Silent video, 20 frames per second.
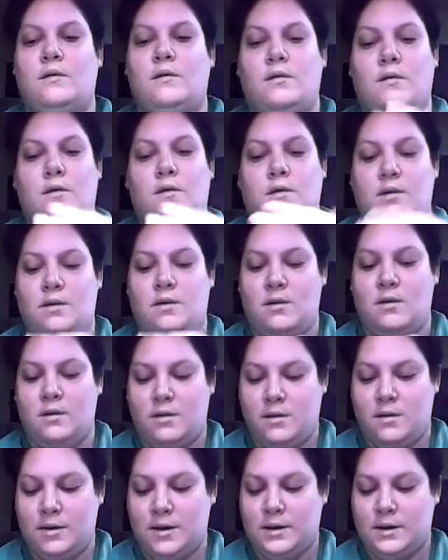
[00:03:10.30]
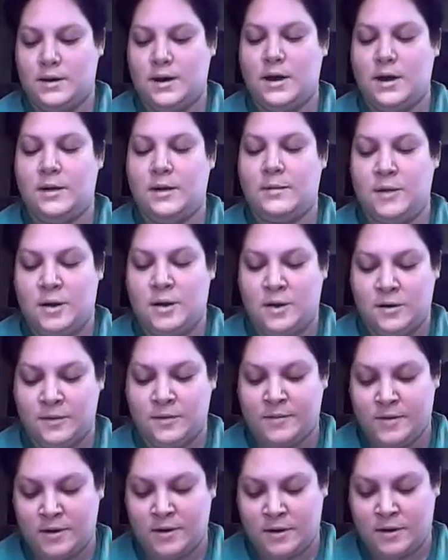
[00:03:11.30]
It's got a mirror, but I don't
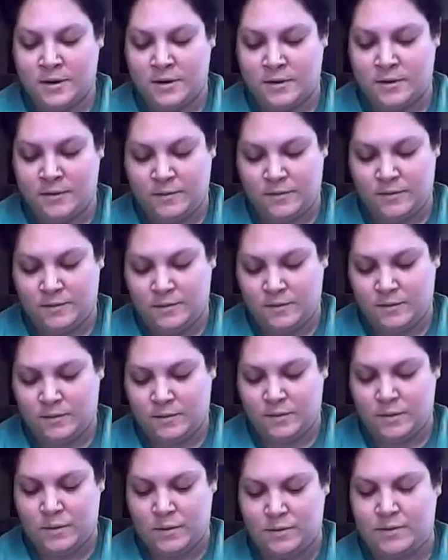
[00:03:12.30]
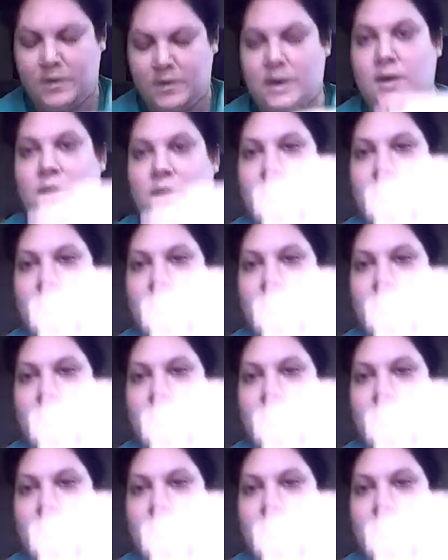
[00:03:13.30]
want my camera to